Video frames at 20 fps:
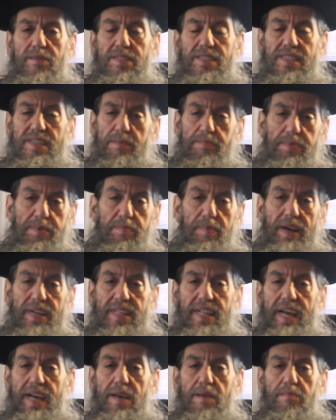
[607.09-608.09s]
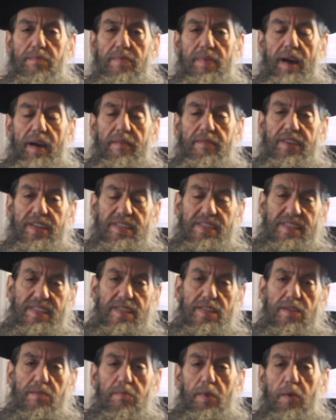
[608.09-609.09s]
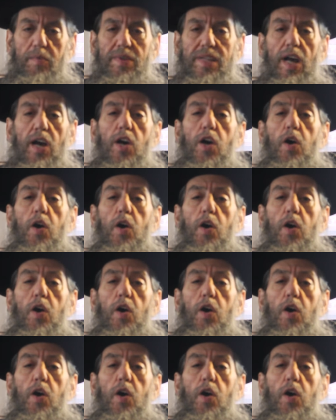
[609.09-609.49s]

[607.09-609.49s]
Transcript: it slips my name, having a senior moment,